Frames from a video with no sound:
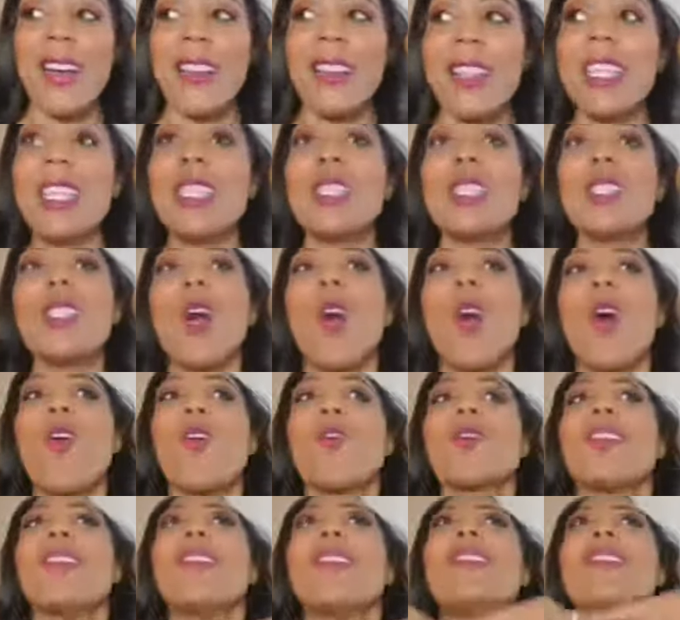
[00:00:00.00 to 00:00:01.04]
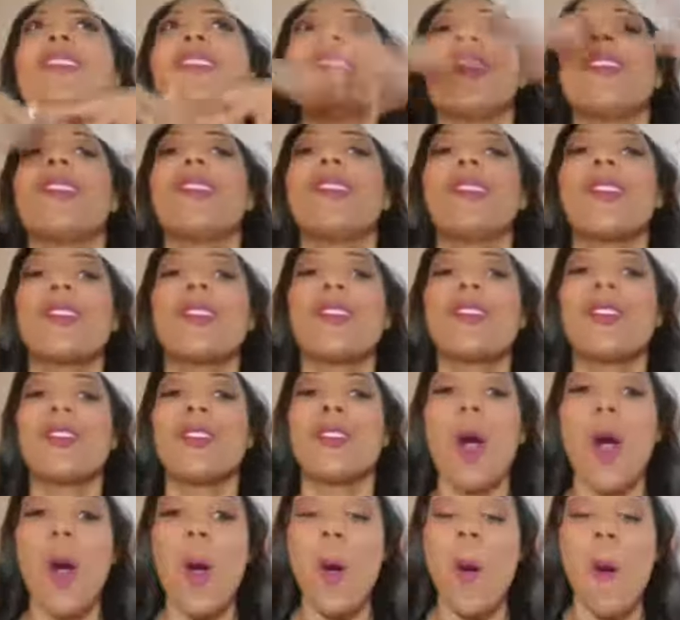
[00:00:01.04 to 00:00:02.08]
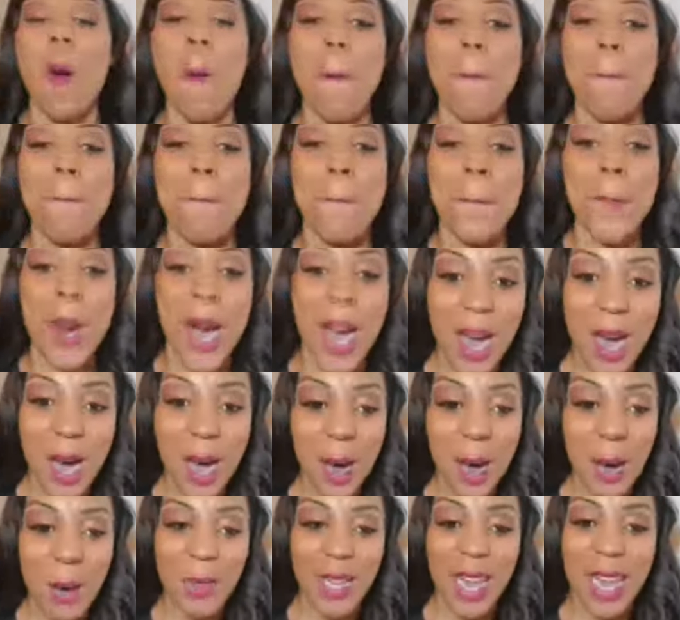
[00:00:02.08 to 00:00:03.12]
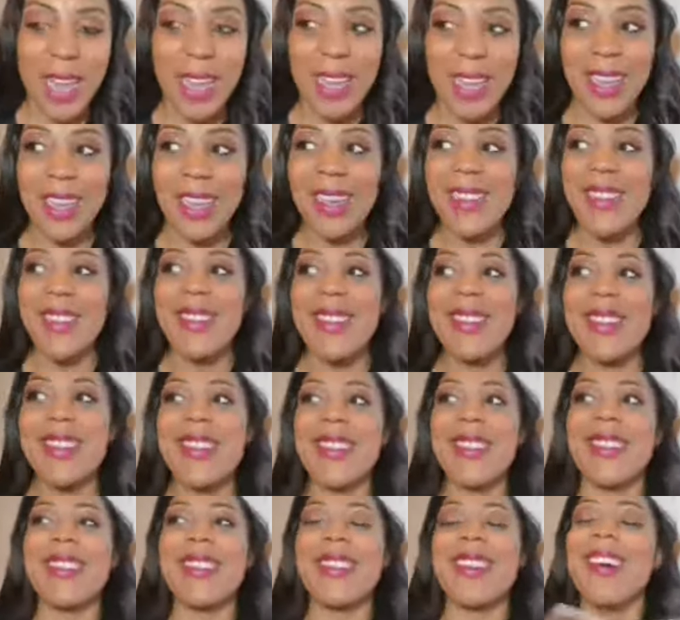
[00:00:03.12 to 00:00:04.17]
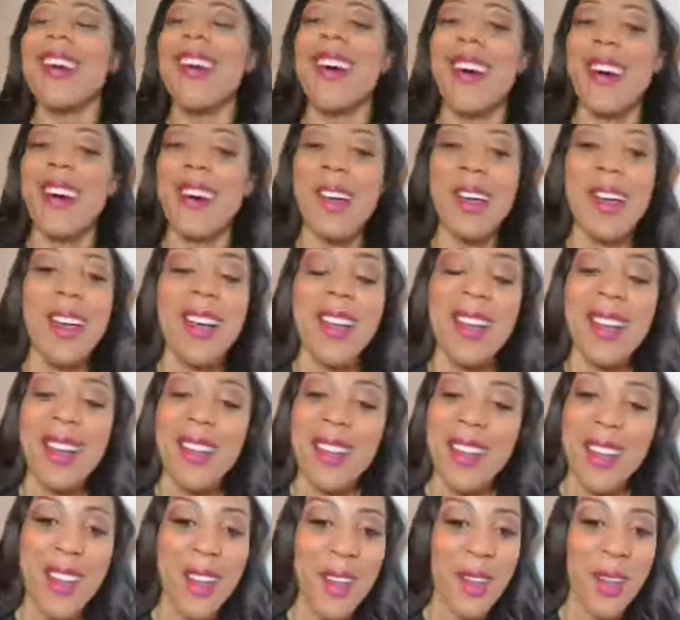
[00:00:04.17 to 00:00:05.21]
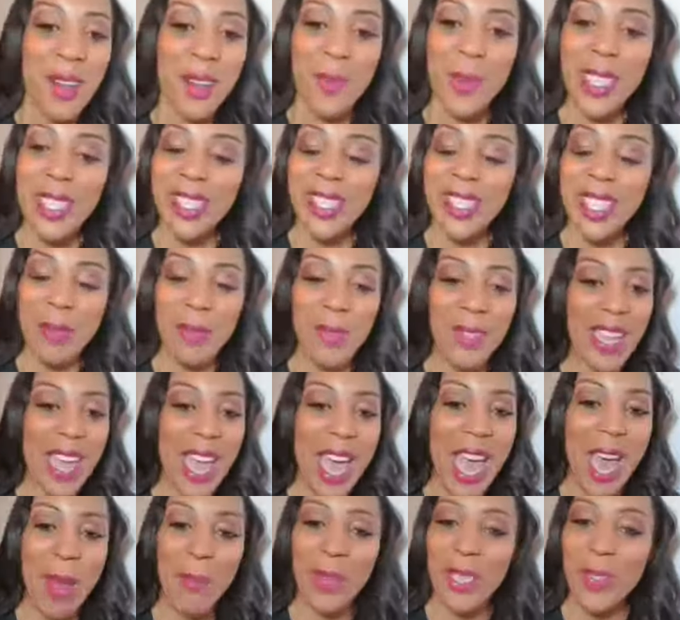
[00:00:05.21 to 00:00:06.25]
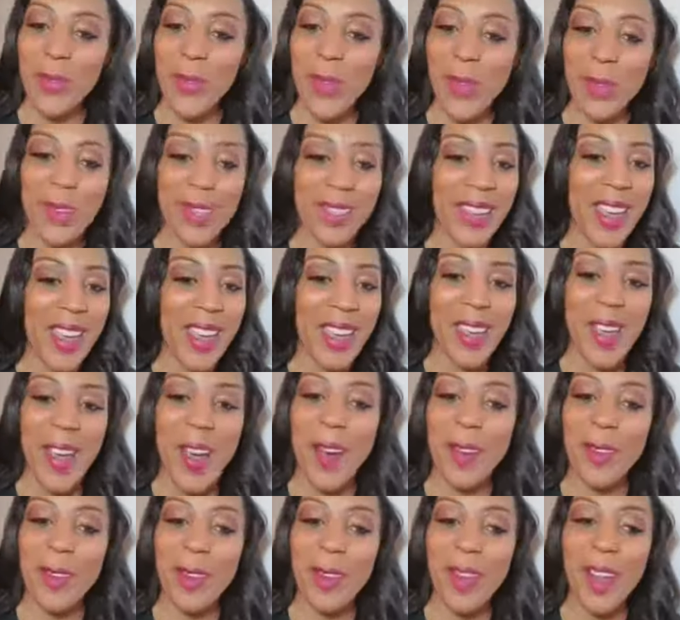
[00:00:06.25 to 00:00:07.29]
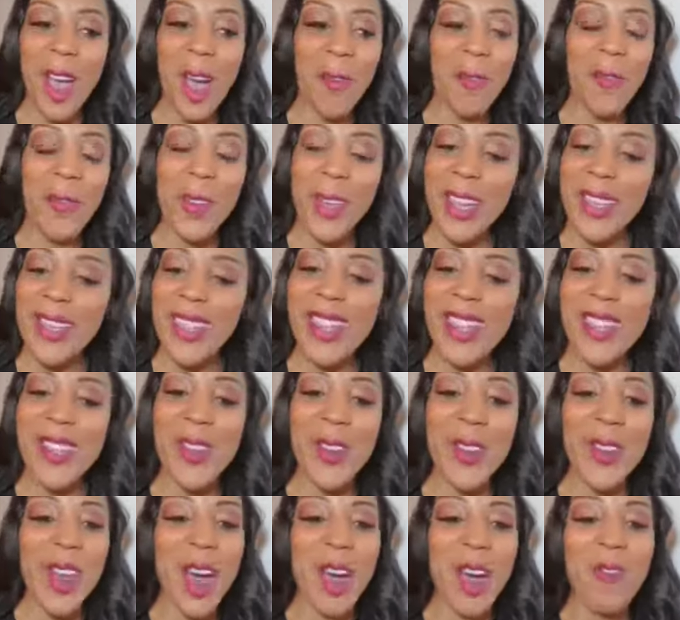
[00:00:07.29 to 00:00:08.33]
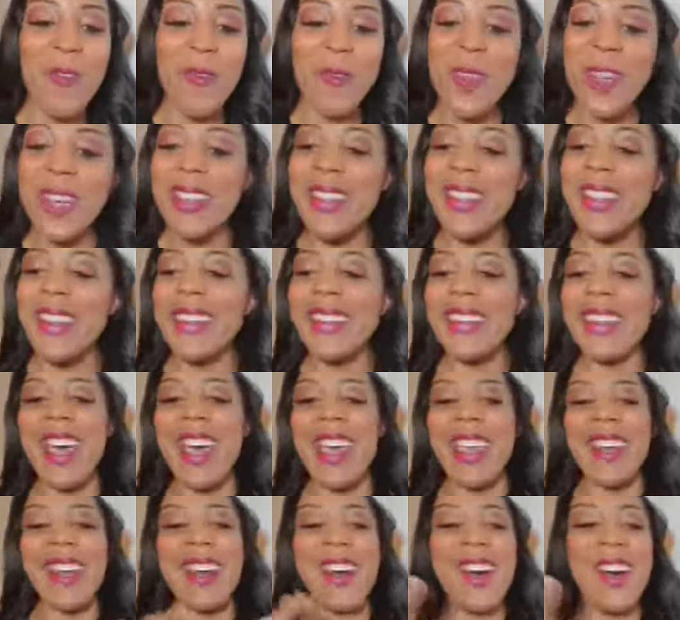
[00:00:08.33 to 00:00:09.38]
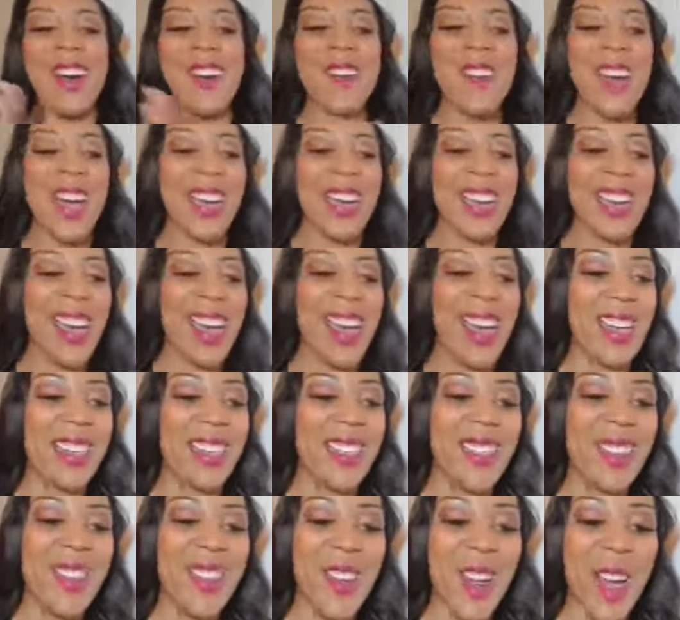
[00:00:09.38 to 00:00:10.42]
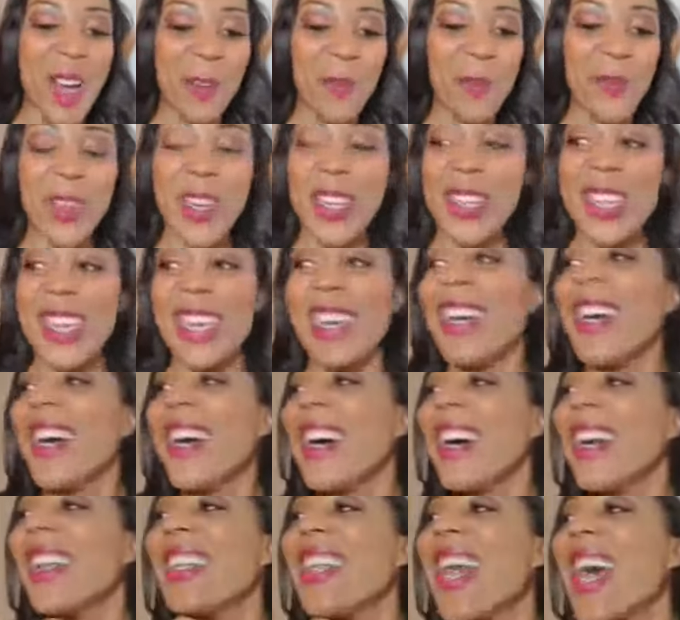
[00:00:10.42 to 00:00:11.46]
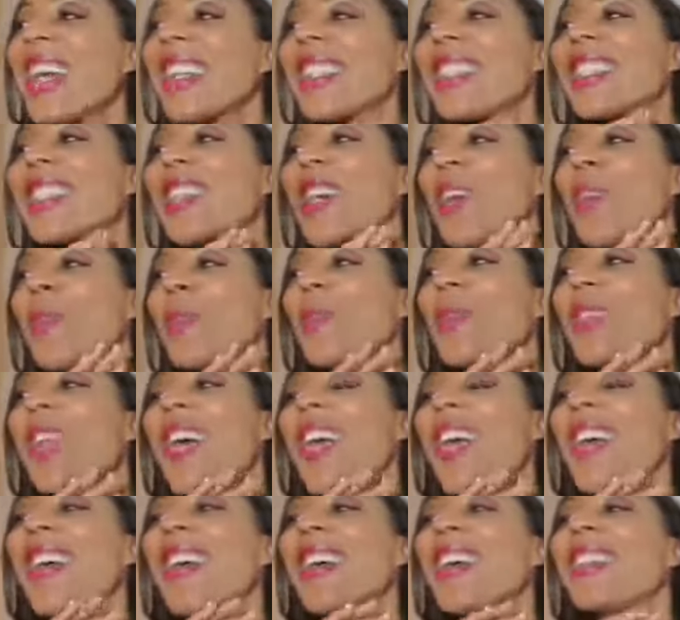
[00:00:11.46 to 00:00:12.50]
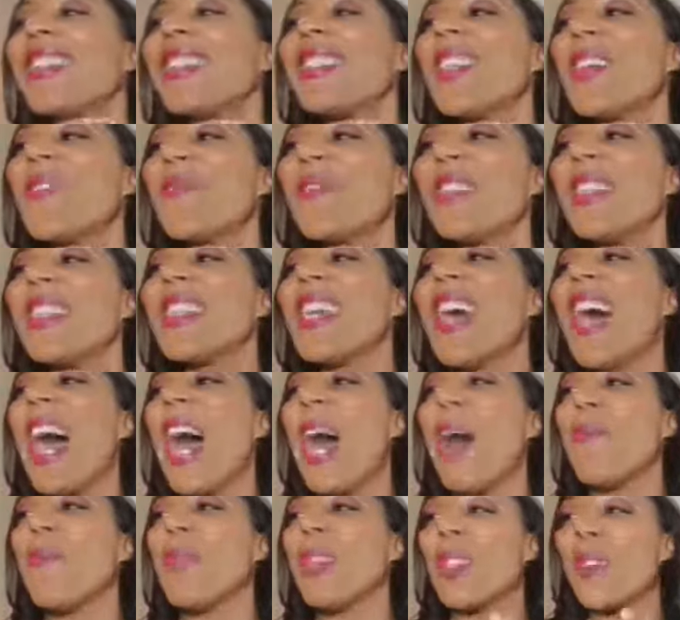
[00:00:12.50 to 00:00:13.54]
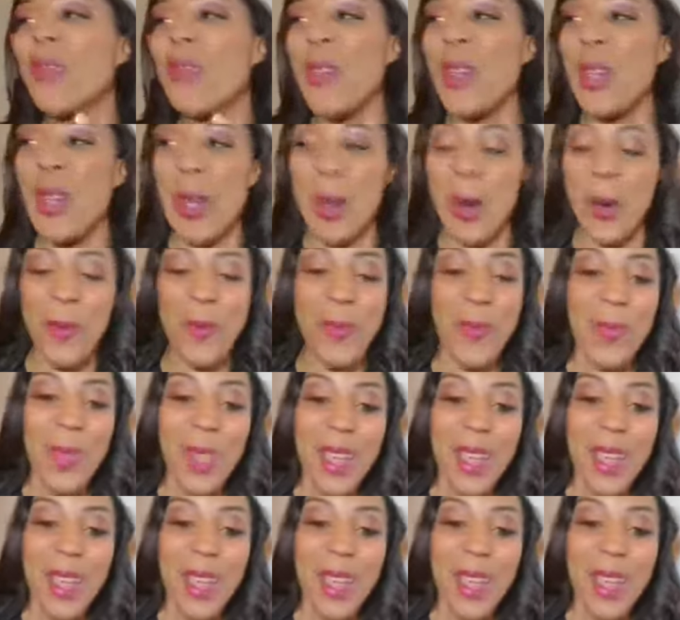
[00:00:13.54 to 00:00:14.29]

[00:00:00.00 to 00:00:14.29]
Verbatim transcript: This song is just so bomb. Like it is just uh we shifted the atmosphere today, y'all. Do y'all feel it? Do y'all feel it? Like, oh my gosh, do y'all feel it? Alexa, play shifting the atmosphere.